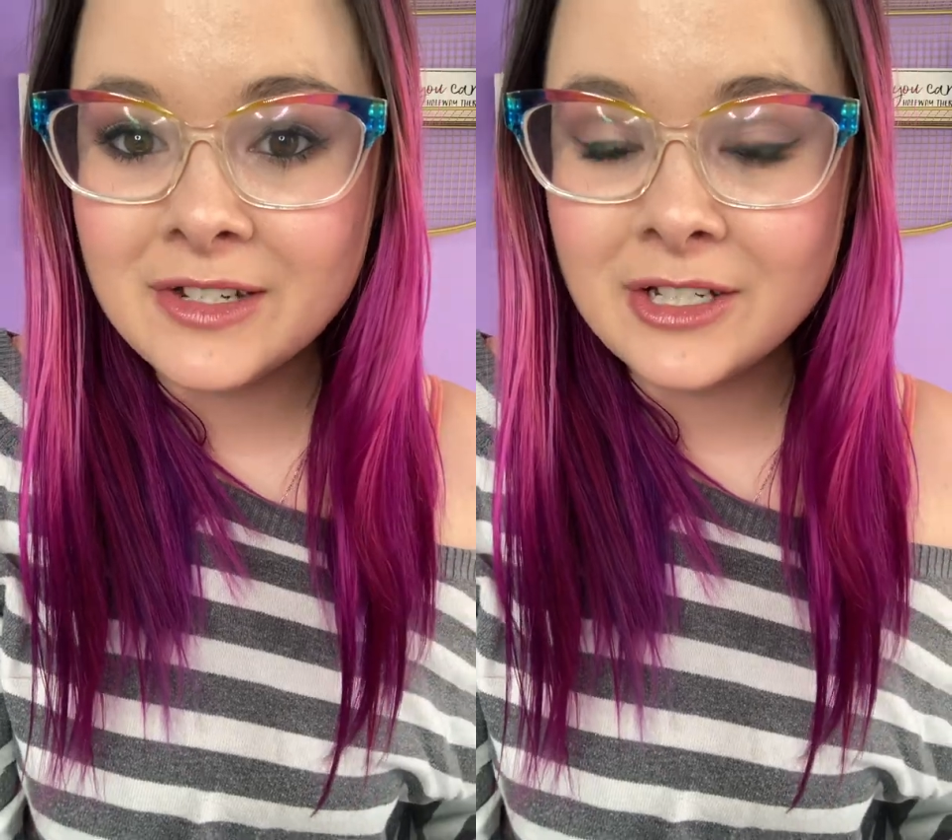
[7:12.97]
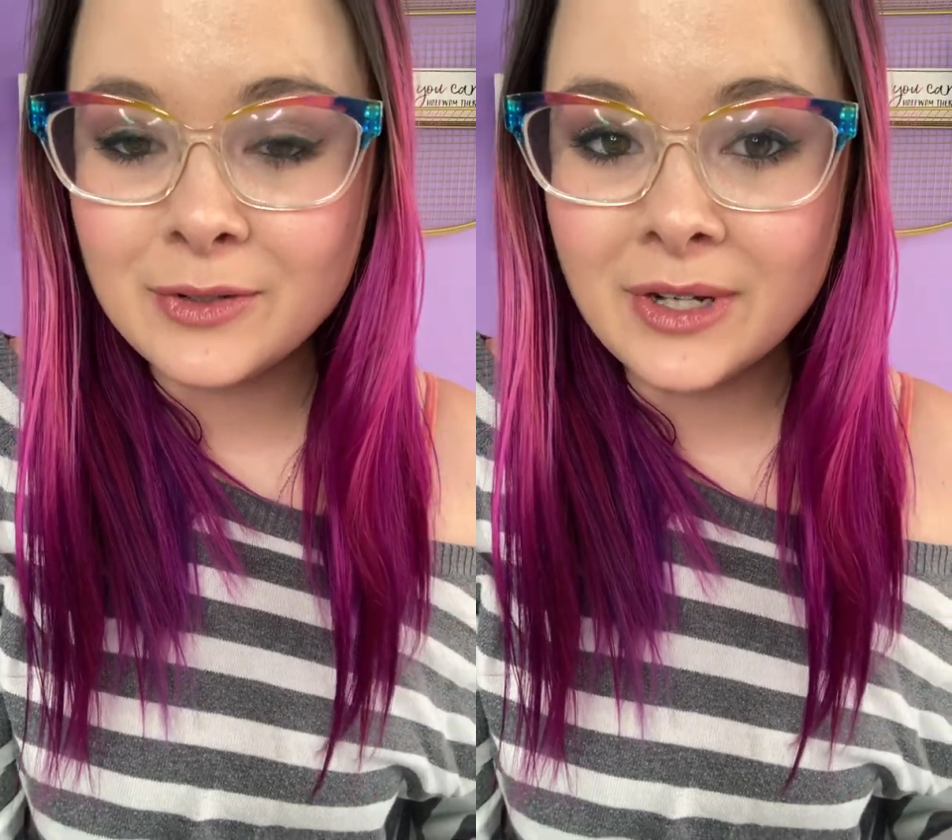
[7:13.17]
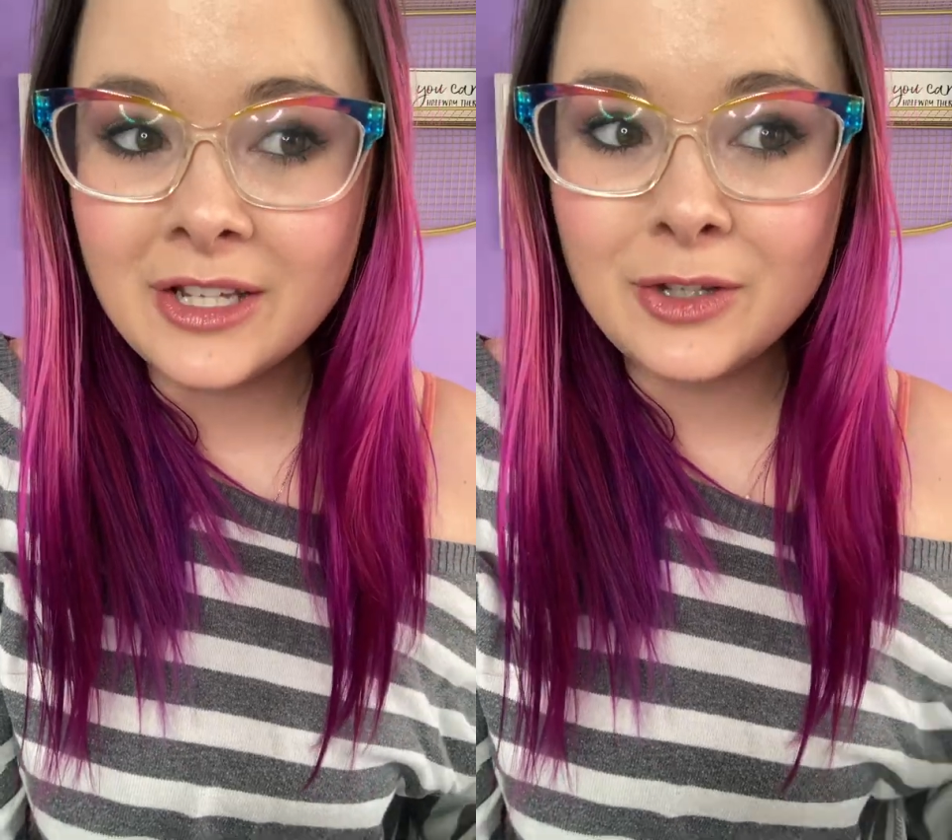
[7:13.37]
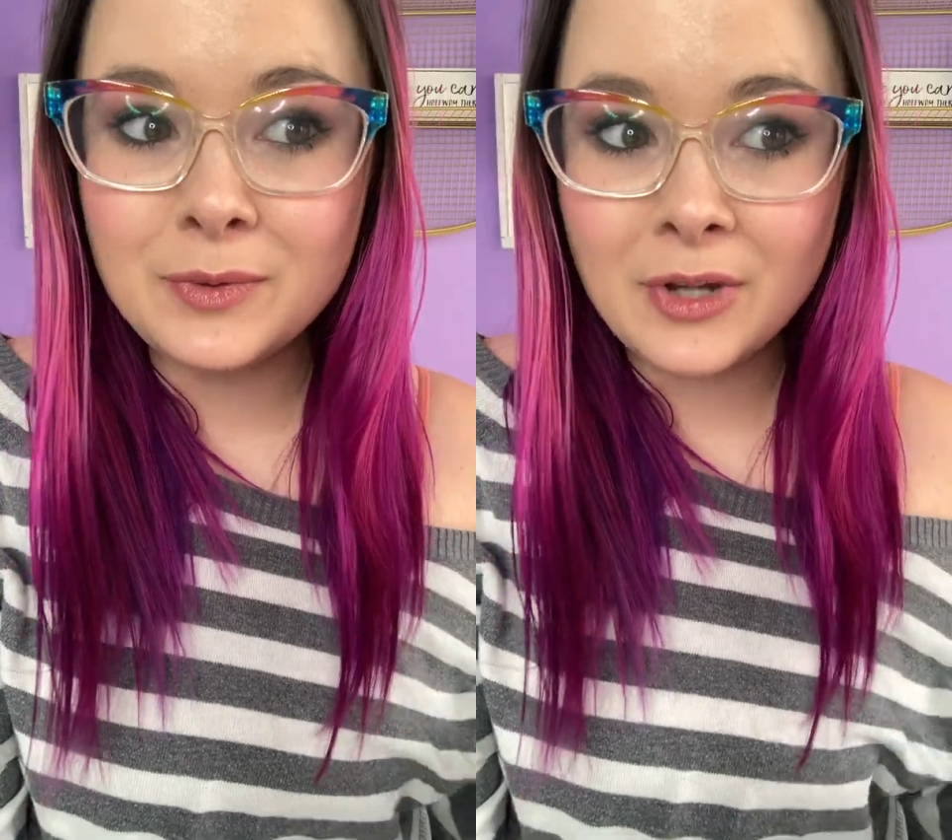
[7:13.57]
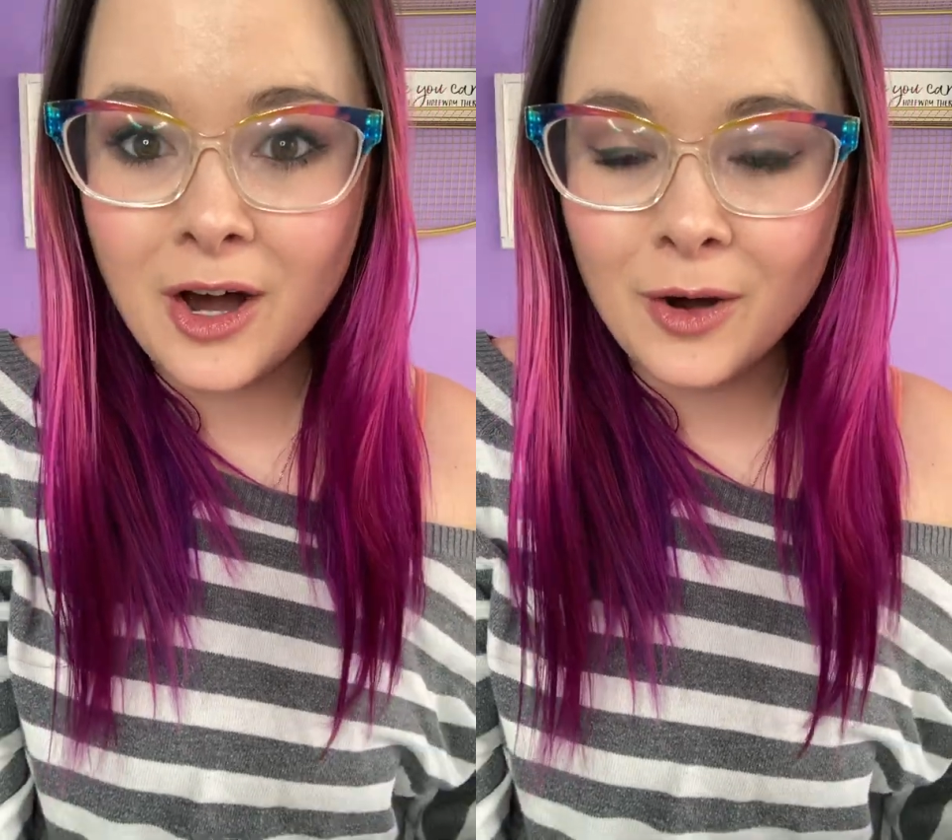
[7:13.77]
to do it, you
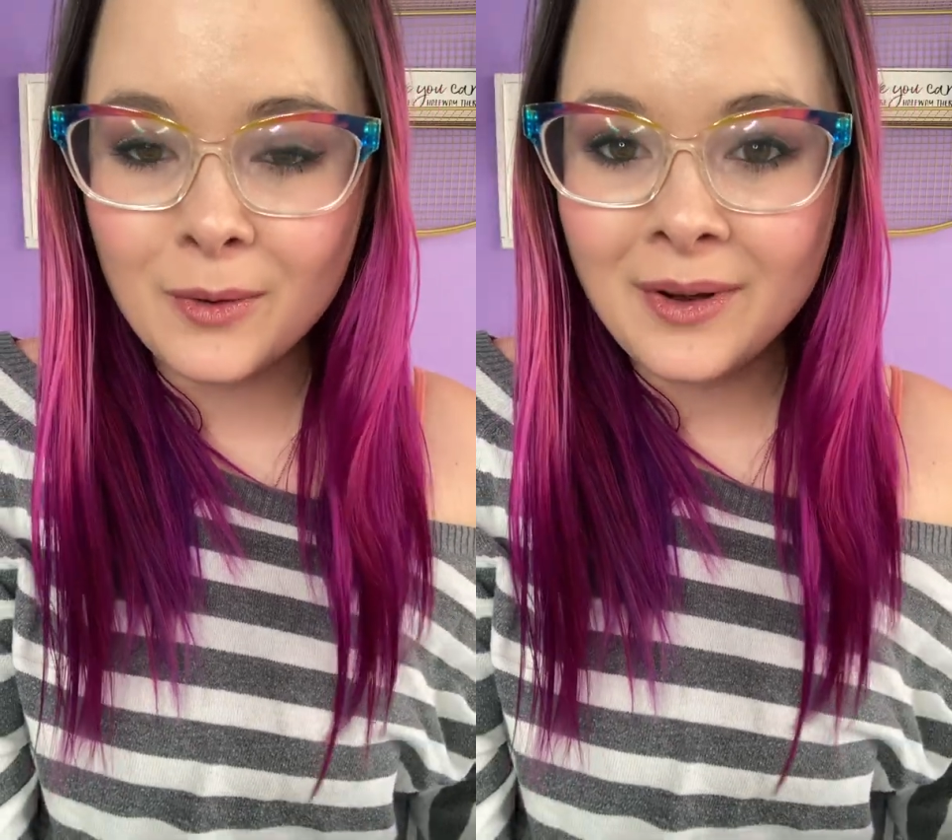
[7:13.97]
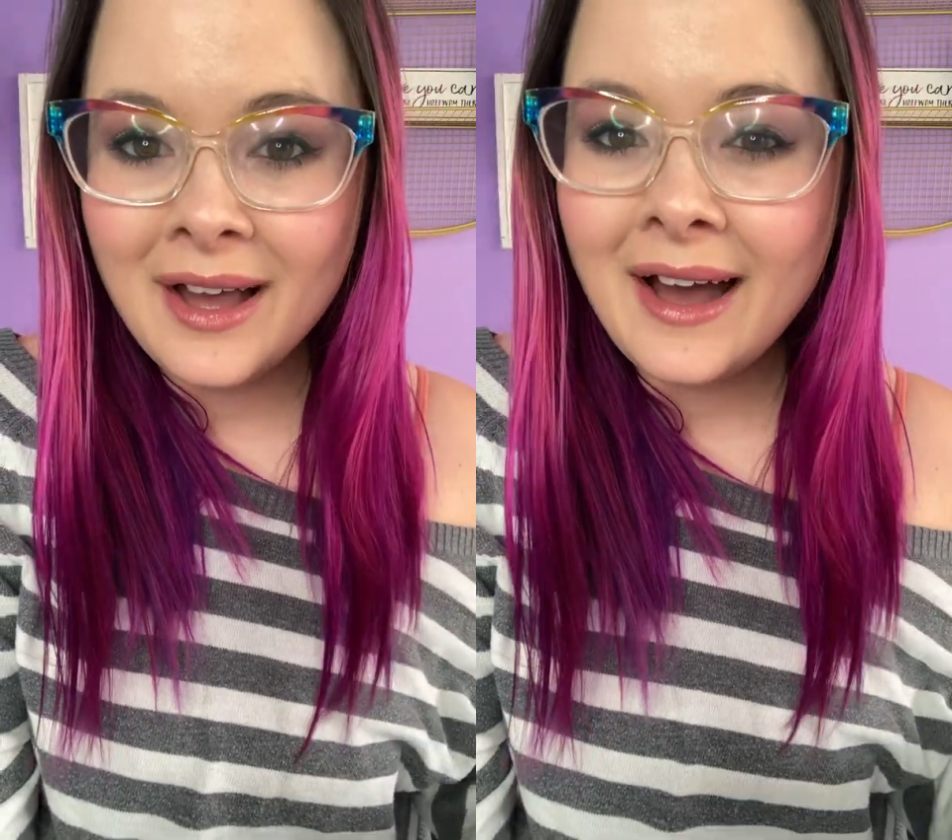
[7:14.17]
know,